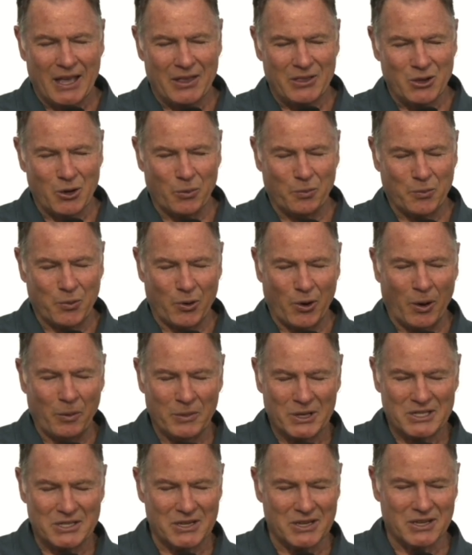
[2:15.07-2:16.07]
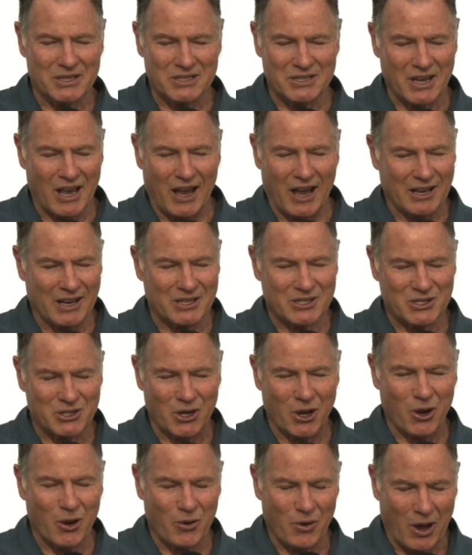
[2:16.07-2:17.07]
Your promises are
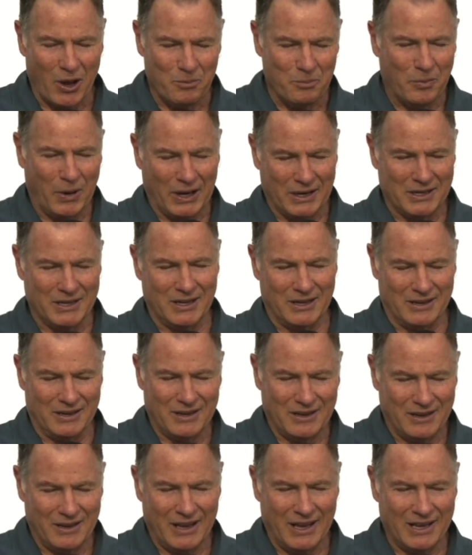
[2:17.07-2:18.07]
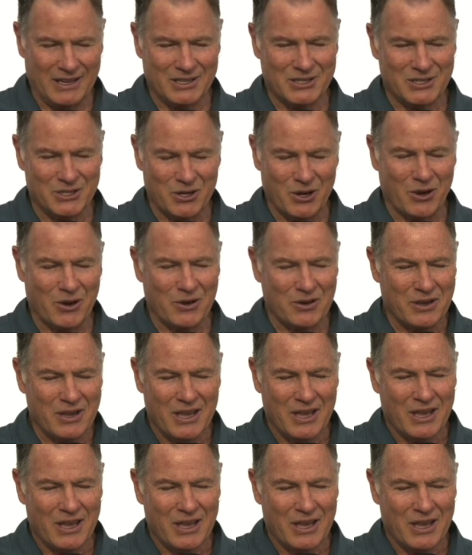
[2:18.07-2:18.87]
so abundant and so